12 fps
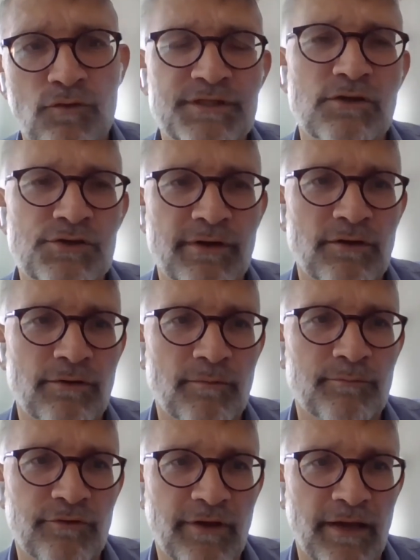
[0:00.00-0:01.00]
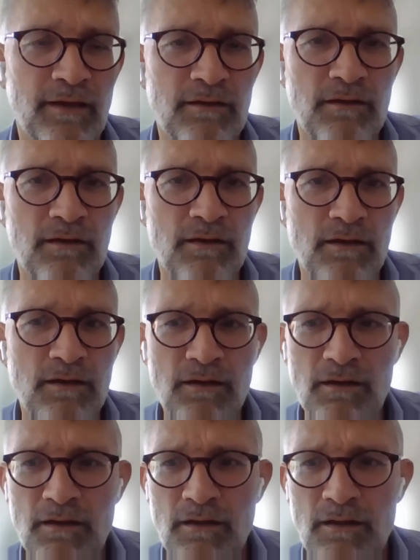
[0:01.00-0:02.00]
and forest industry in Europe
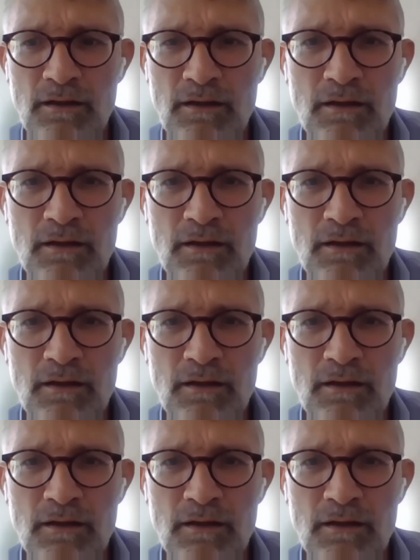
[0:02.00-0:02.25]
today?